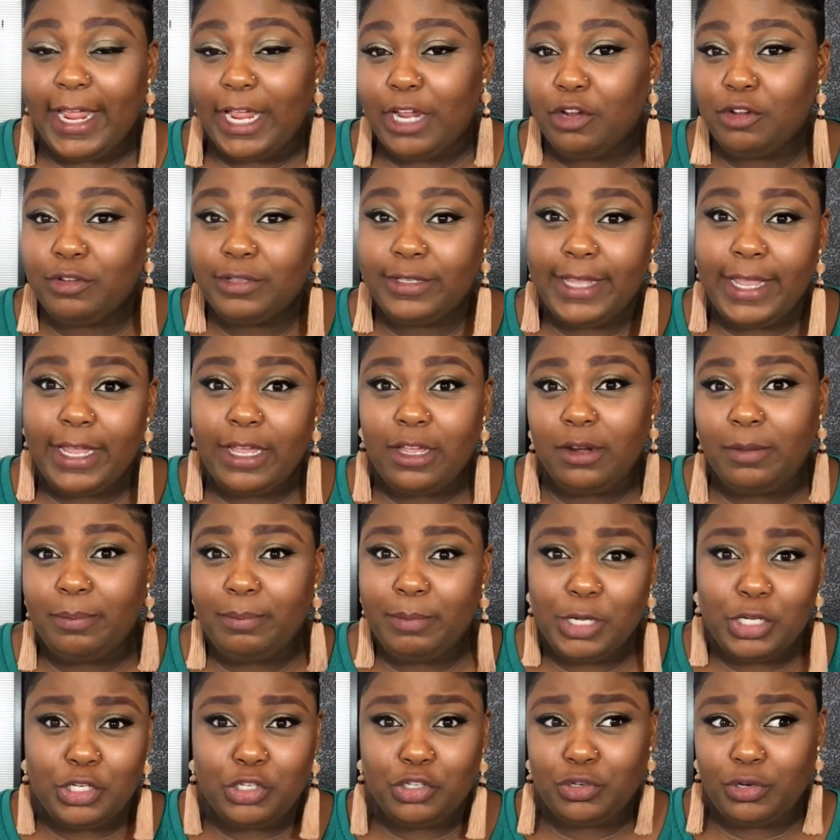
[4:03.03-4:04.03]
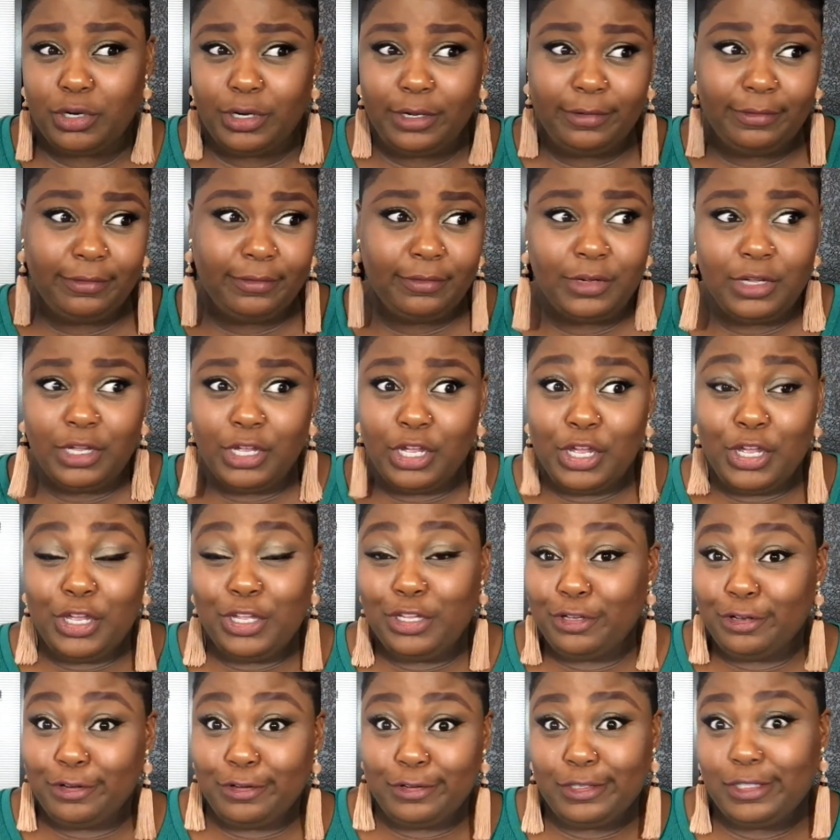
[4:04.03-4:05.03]
And you're taking a picture of
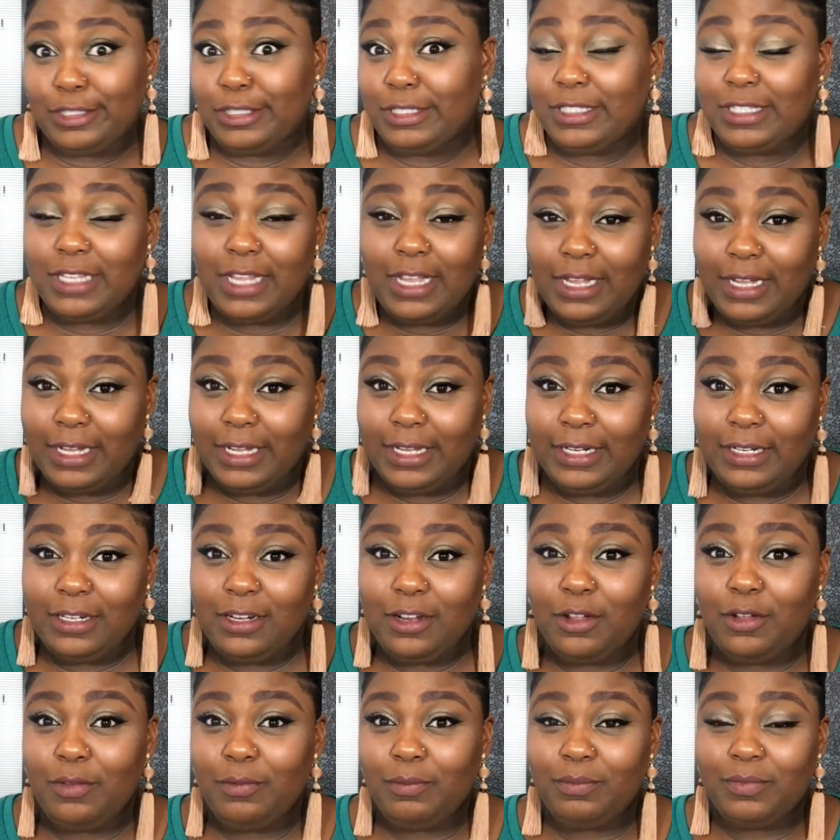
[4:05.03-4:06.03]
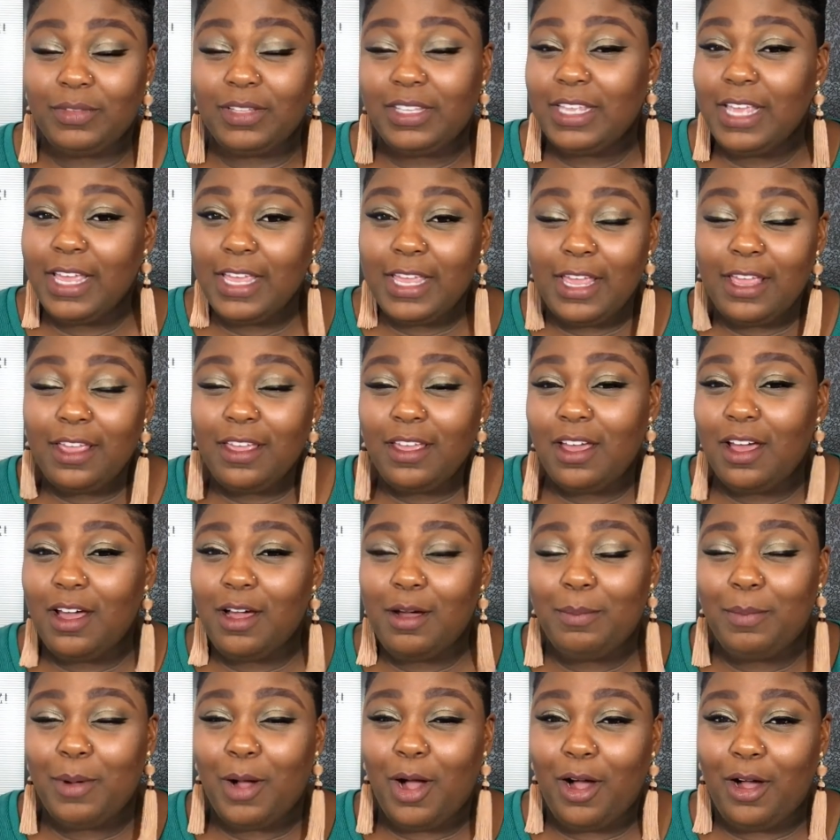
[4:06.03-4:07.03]
your son kicking
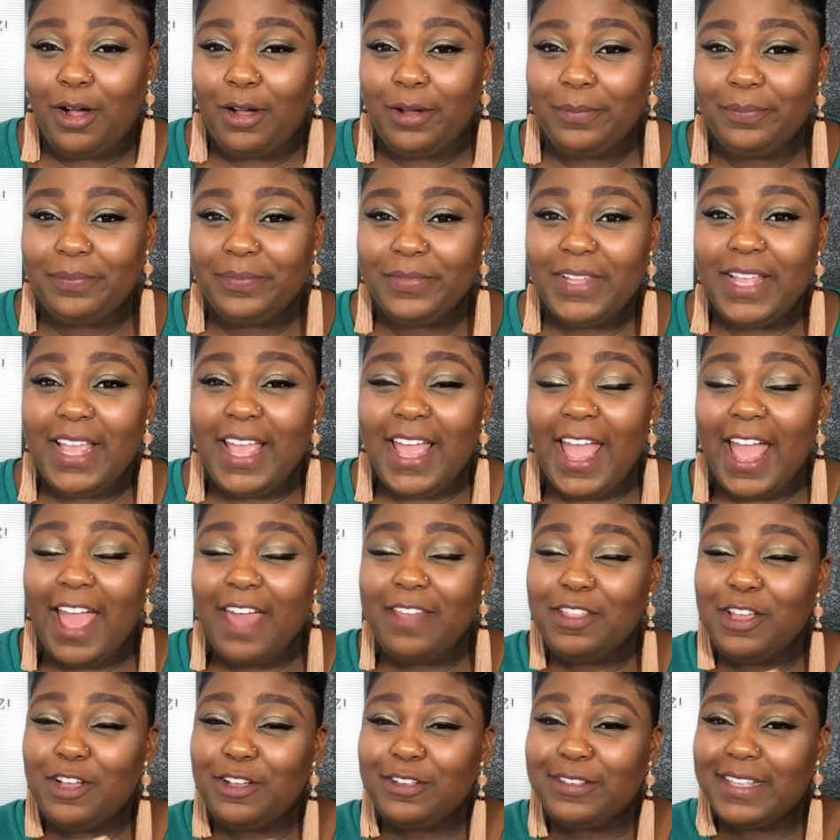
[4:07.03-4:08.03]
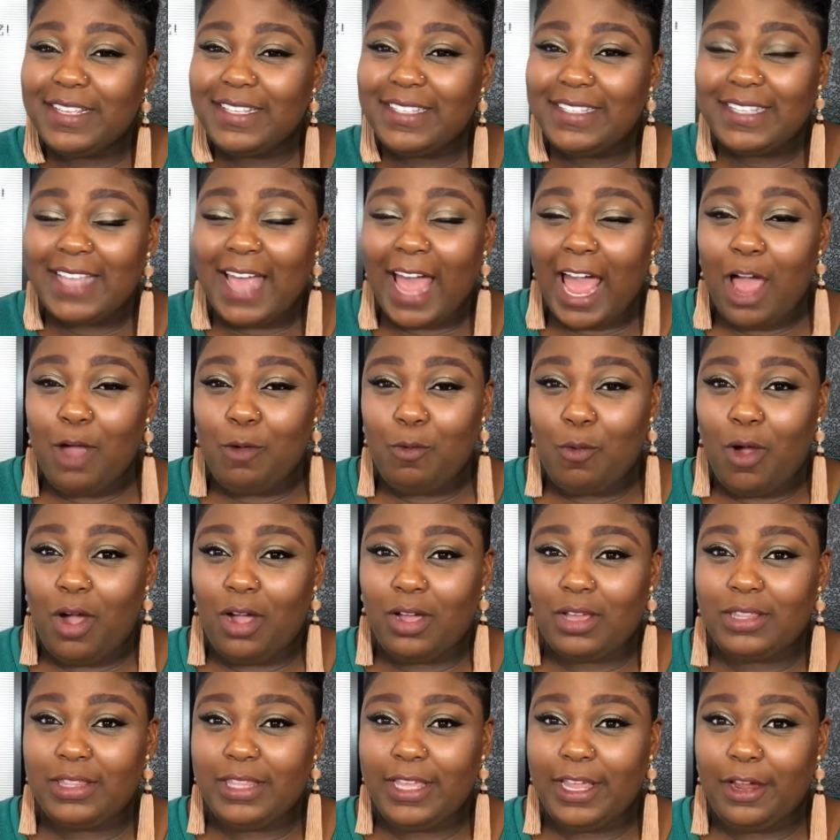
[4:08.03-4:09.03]
a ball, and there's a
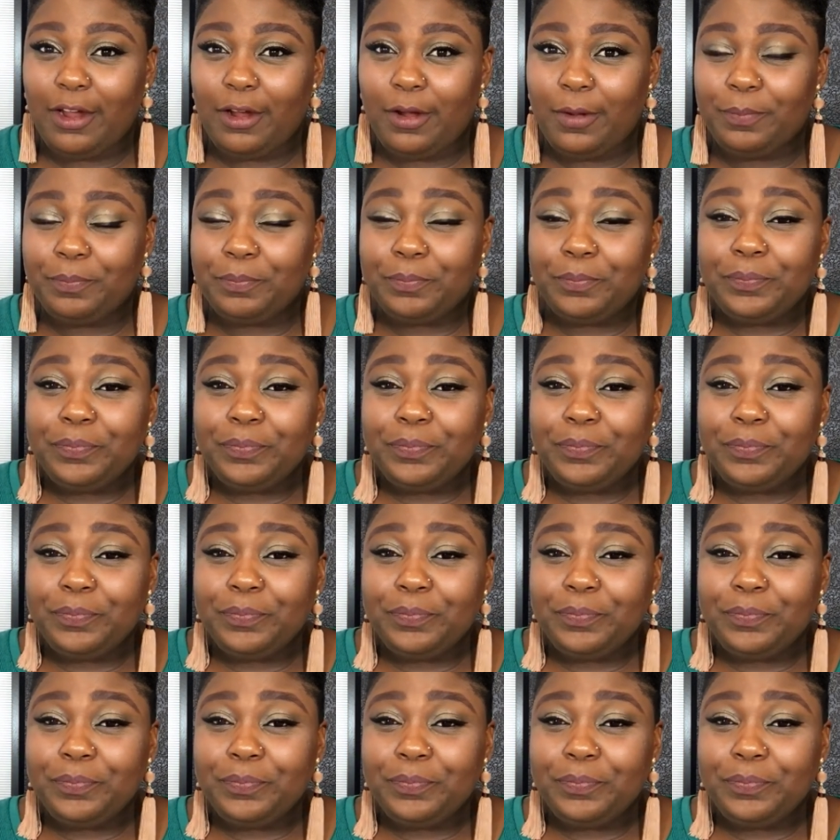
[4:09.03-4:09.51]
sidewalk there.